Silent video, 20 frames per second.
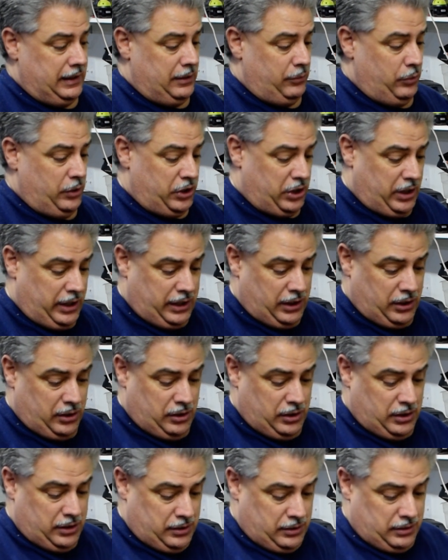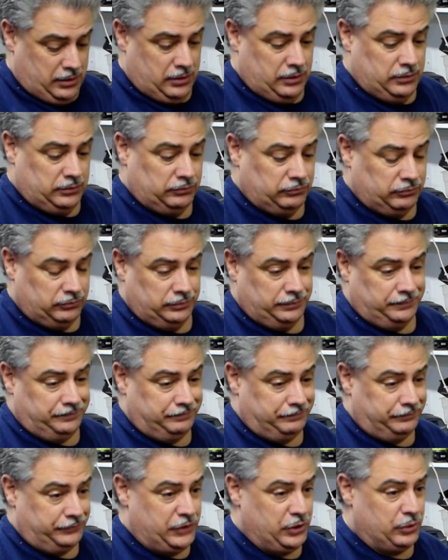I wish I could do
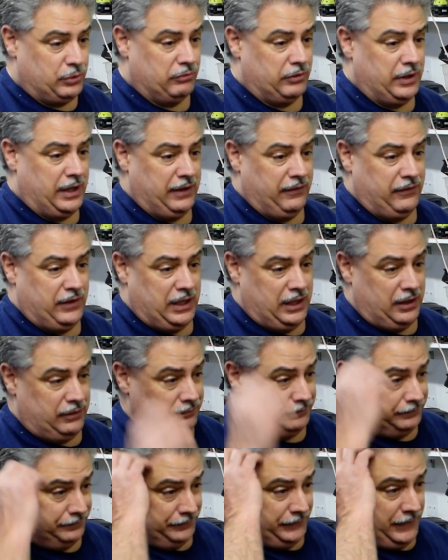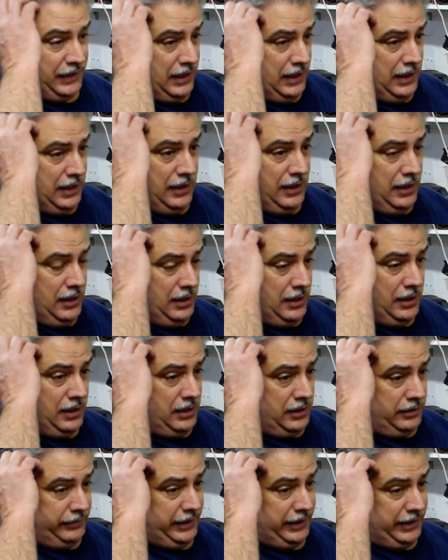a running video.
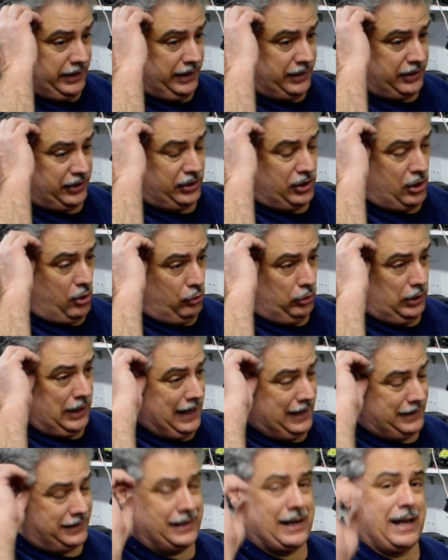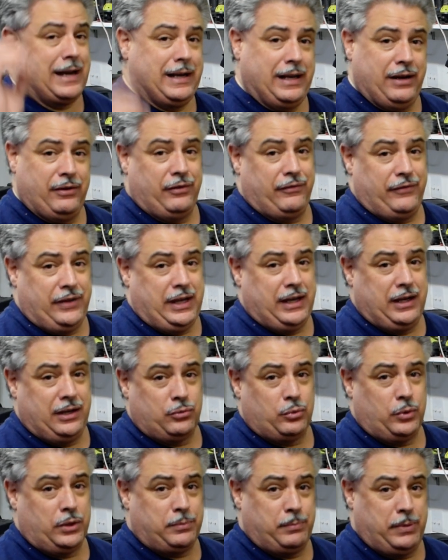It did snow last night here in
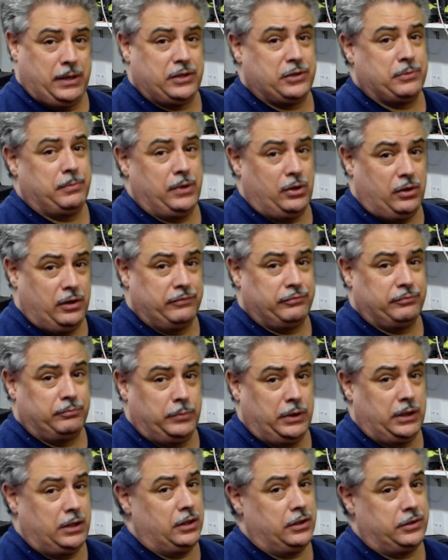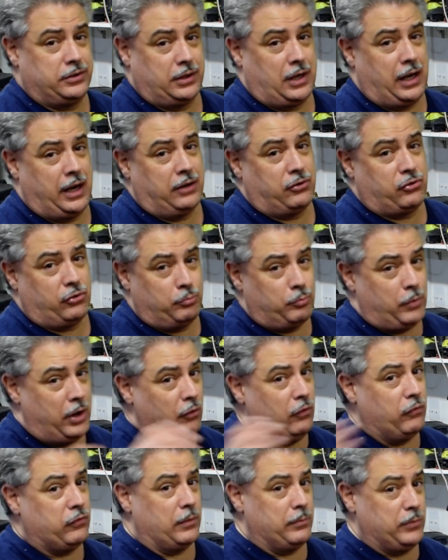Vegas, which pissed me off because I
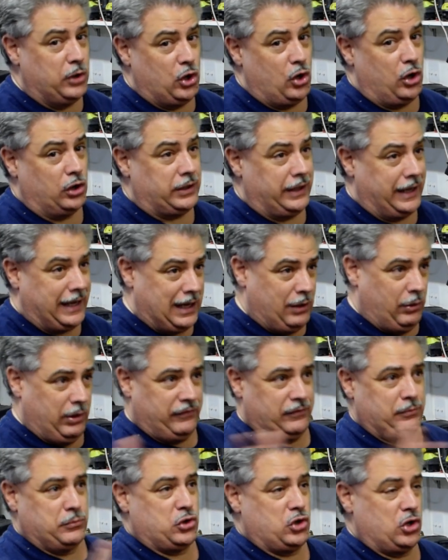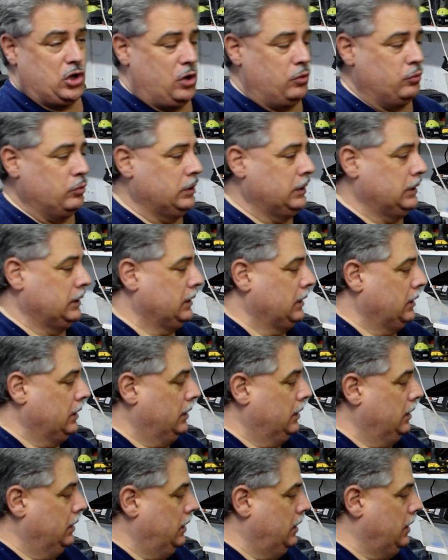moved from New York to get away from snow.
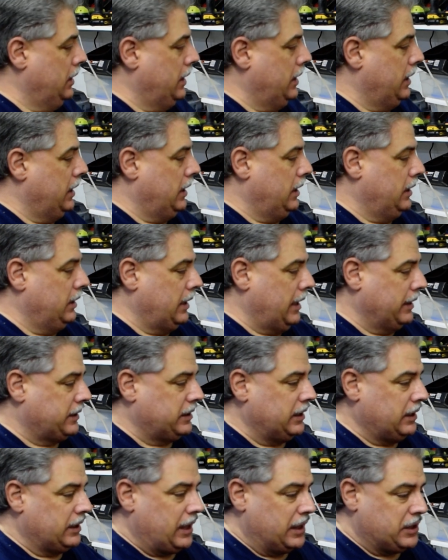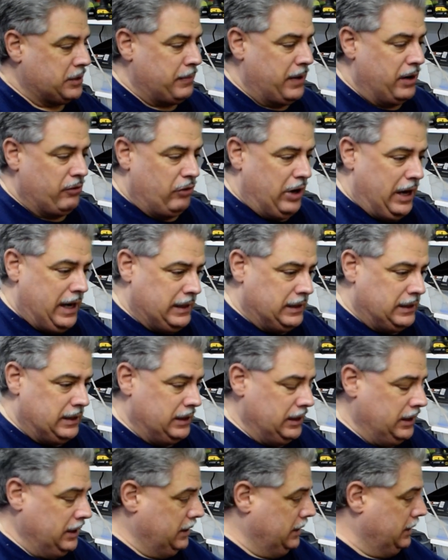And that's it. That's my
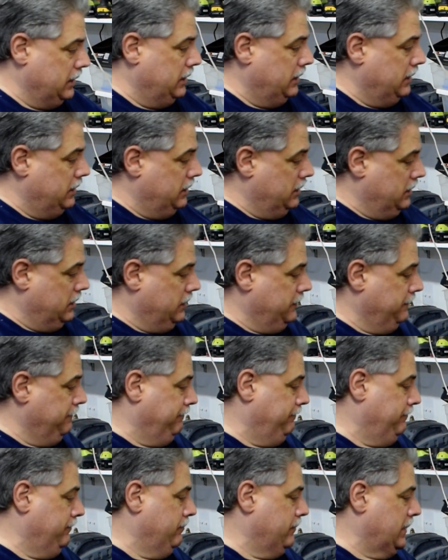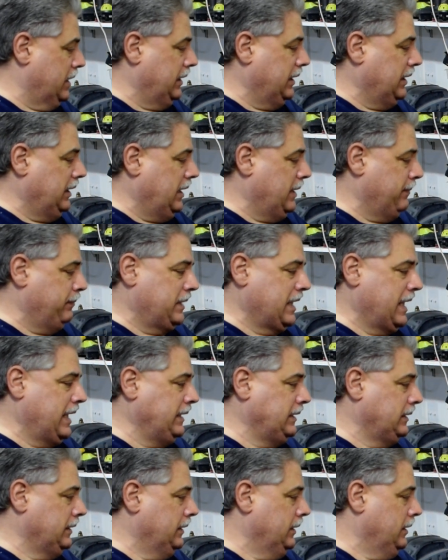rant and a little update.